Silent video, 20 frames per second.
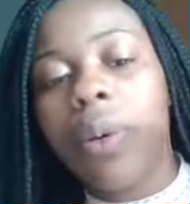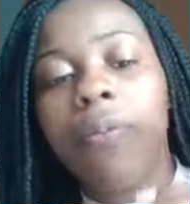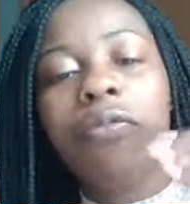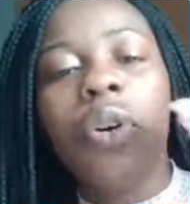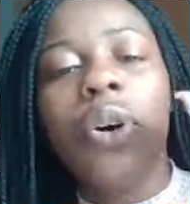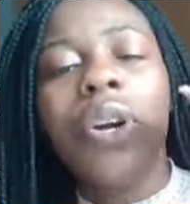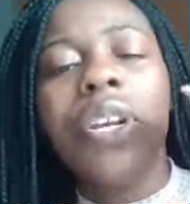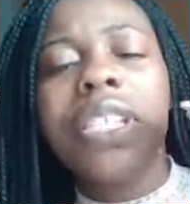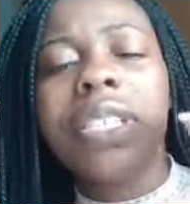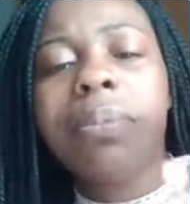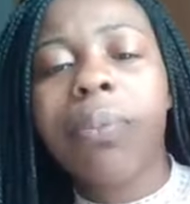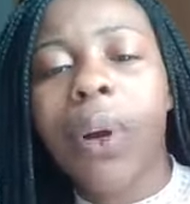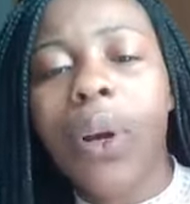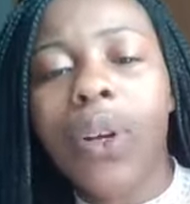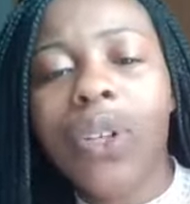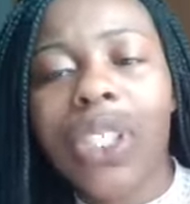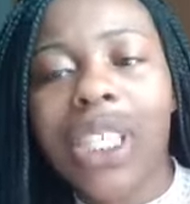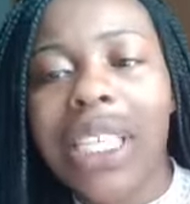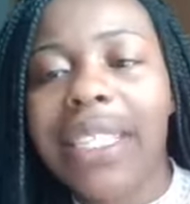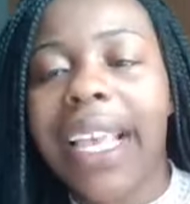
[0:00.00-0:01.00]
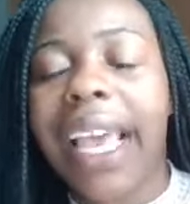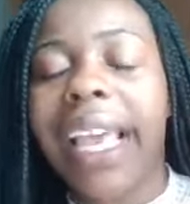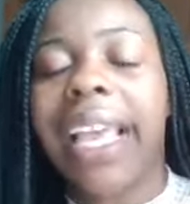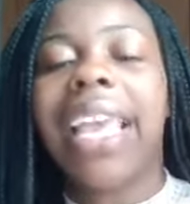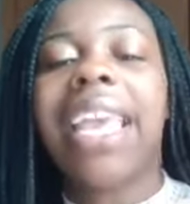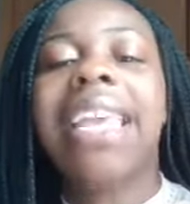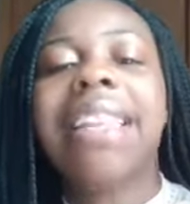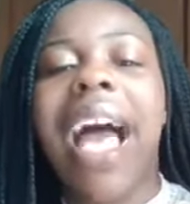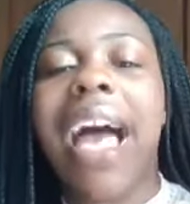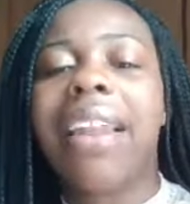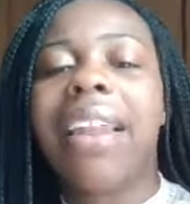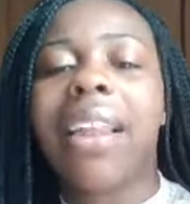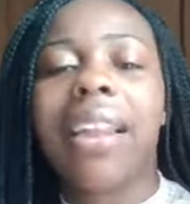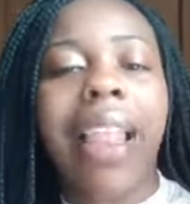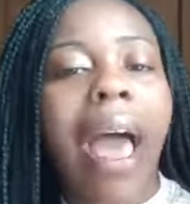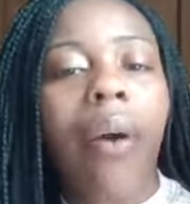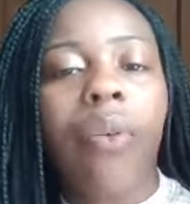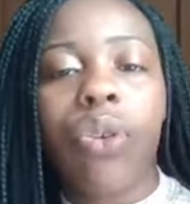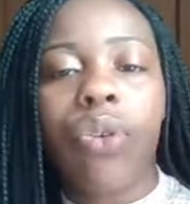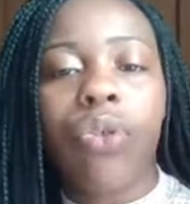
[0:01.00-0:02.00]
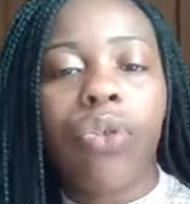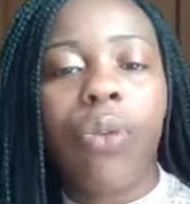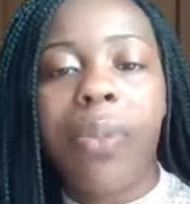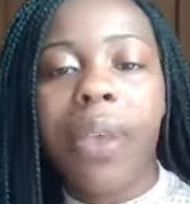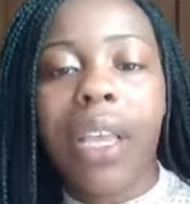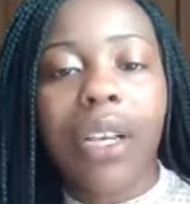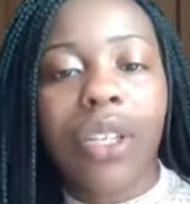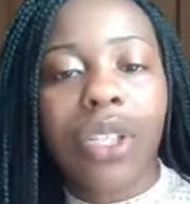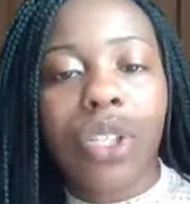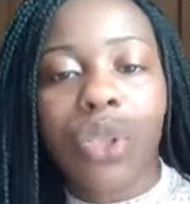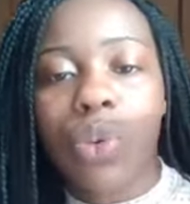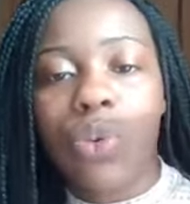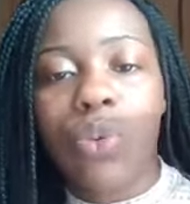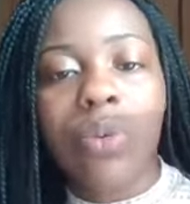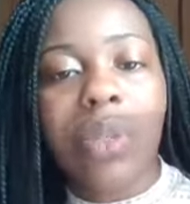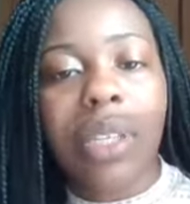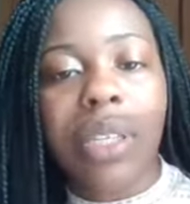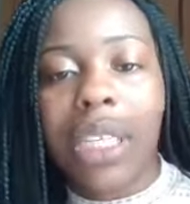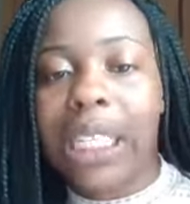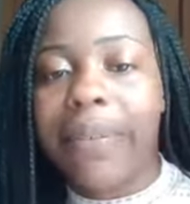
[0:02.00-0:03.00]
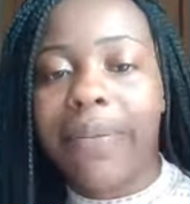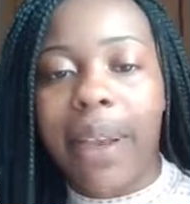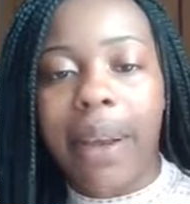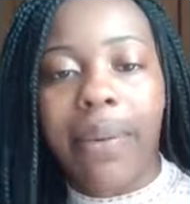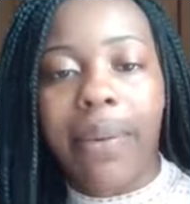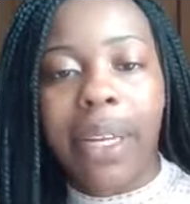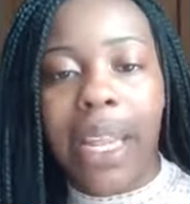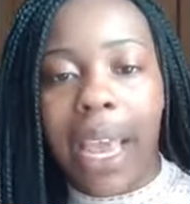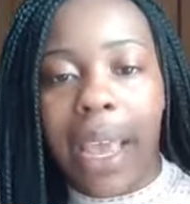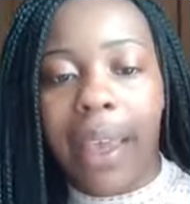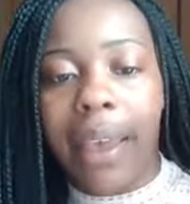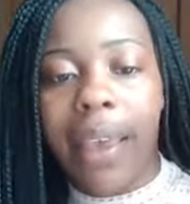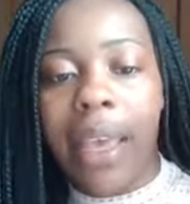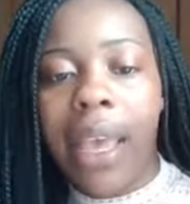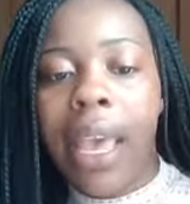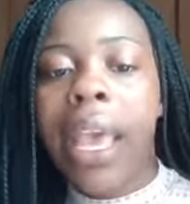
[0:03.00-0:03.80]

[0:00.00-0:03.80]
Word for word: For his mercy's sake, he not allowing you to be consumed to this very day.